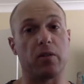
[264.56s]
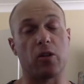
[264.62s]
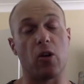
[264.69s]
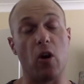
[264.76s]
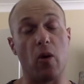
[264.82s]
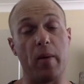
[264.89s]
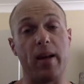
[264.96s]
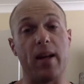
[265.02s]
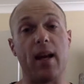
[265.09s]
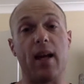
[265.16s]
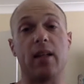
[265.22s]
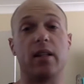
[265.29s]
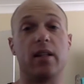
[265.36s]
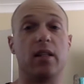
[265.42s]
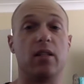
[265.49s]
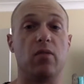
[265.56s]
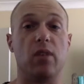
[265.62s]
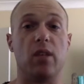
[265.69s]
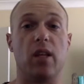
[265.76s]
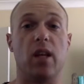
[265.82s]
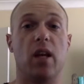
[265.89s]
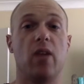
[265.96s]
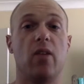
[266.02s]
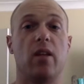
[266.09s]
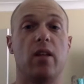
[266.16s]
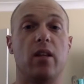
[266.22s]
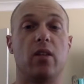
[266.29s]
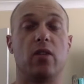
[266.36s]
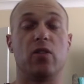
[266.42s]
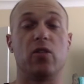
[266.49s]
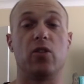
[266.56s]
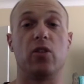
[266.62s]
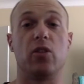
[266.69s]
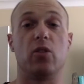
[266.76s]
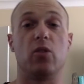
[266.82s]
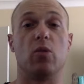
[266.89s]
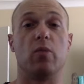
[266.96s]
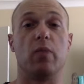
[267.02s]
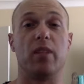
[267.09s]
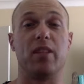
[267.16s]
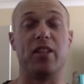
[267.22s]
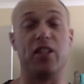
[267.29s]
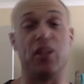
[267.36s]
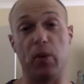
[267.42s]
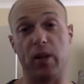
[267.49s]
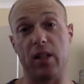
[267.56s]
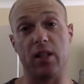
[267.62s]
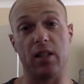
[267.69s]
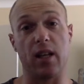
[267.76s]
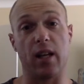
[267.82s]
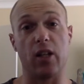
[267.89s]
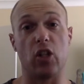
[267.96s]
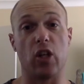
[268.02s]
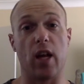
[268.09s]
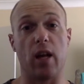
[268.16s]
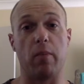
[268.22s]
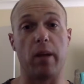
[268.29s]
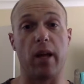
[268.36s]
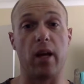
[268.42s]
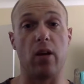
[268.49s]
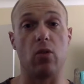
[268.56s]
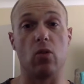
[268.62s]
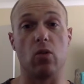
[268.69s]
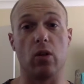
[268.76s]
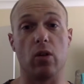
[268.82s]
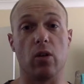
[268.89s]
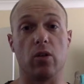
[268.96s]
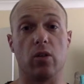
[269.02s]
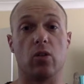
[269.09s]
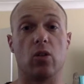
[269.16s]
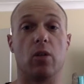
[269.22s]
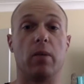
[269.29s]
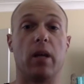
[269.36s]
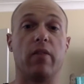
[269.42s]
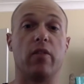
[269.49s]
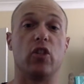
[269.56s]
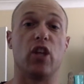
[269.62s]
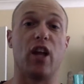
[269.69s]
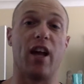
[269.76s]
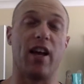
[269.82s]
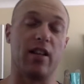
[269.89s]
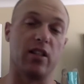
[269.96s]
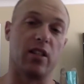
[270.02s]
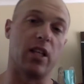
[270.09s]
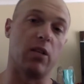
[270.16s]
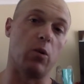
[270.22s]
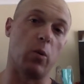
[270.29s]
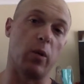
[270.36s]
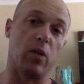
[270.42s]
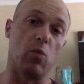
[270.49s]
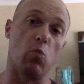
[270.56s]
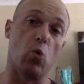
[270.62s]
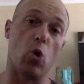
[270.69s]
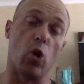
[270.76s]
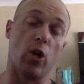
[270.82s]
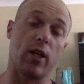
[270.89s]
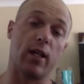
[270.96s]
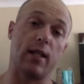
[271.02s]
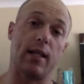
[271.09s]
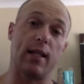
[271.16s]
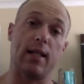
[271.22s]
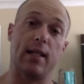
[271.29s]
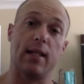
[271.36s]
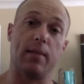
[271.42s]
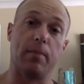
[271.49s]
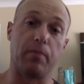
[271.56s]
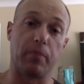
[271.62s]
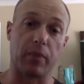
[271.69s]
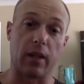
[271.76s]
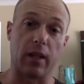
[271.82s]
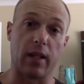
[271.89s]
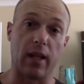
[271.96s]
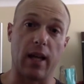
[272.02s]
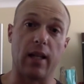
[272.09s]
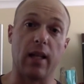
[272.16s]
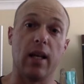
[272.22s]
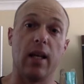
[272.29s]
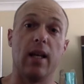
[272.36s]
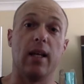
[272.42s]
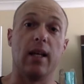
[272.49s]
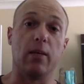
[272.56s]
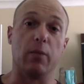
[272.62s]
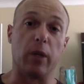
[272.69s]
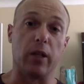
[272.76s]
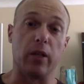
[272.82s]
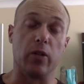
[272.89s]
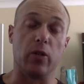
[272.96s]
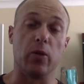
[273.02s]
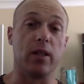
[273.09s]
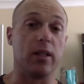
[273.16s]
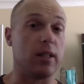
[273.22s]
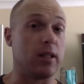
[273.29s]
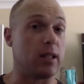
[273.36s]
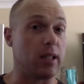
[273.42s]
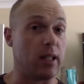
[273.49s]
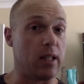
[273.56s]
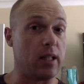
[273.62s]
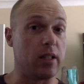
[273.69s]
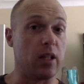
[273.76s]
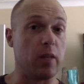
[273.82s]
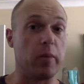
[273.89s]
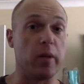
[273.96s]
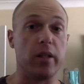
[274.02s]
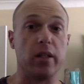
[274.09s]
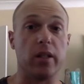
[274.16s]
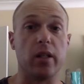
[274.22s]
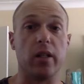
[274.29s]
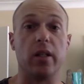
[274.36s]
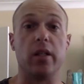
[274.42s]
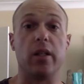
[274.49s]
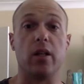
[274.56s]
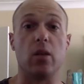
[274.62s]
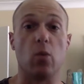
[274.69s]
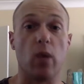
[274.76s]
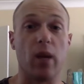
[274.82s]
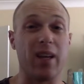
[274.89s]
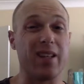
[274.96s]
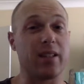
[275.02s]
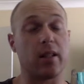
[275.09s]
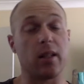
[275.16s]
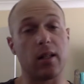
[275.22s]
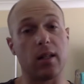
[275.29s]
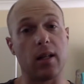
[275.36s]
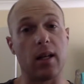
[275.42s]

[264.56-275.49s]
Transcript: comment under this video and then I can shoot you a message and we can start a chat about it, organise a time to have a chat and see what we can work. Okay, we can do it in Sydney CBD, the Inner West.